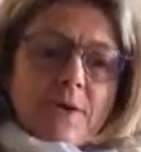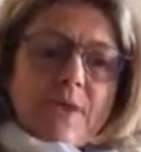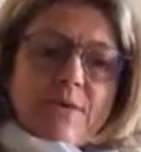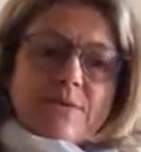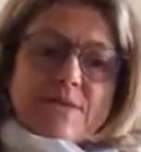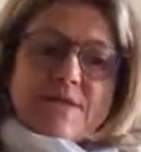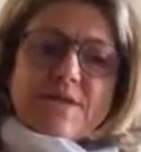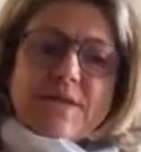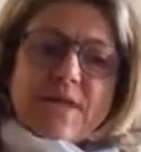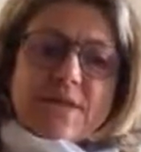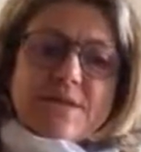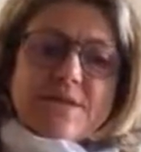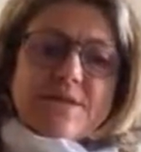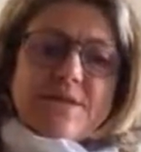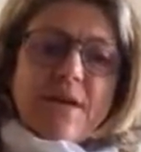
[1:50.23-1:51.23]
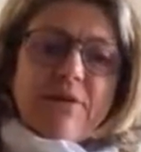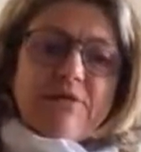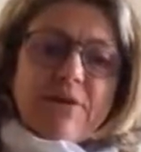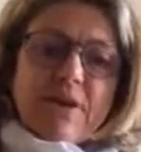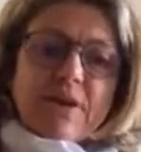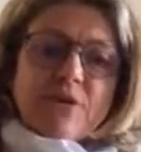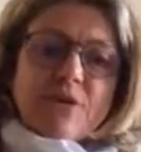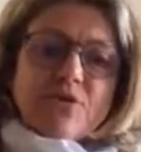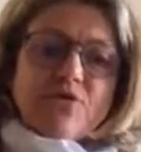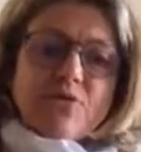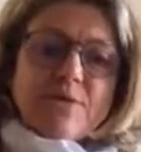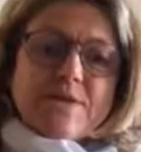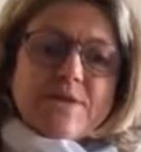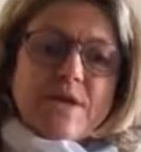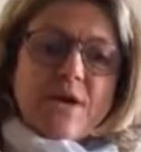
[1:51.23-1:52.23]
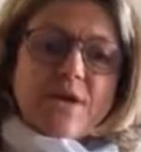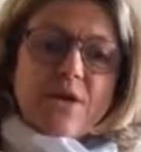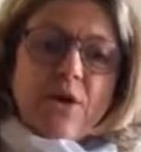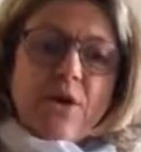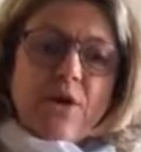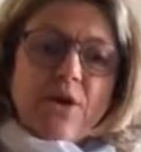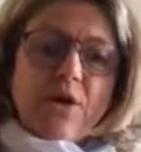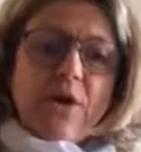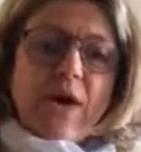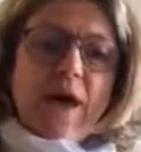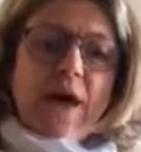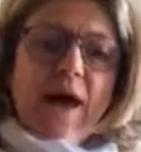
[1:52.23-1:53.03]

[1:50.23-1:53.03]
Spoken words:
There was a sudden scuffling noise from inside the hole.